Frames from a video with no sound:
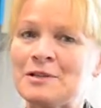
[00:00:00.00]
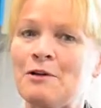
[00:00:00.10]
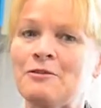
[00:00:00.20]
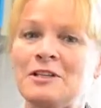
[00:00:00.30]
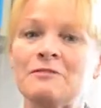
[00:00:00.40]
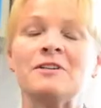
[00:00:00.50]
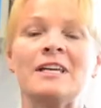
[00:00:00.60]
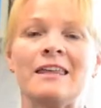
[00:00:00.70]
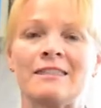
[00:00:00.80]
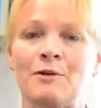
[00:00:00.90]
often you
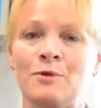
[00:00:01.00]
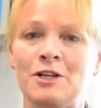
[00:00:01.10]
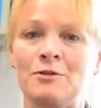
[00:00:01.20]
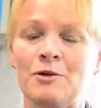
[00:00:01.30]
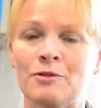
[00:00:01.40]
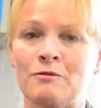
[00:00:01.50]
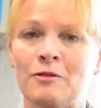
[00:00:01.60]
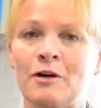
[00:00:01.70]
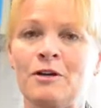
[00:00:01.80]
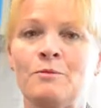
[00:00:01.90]
forget that when you're on the
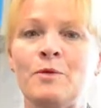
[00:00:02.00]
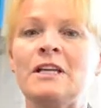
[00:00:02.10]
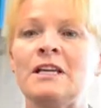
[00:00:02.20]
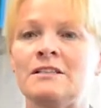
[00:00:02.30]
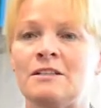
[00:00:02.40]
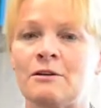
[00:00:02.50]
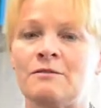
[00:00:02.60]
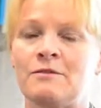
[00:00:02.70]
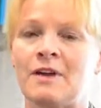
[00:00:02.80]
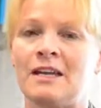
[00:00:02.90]
phone and we need to know
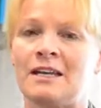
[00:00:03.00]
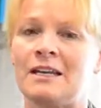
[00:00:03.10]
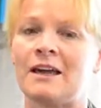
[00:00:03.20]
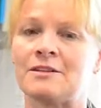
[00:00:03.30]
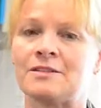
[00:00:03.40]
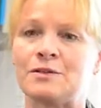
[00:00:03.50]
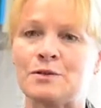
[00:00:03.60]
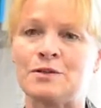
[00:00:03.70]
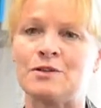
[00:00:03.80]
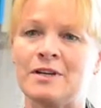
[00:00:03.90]
if you've had any other
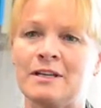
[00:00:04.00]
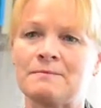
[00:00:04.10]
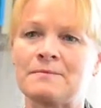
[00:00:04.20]
surgery.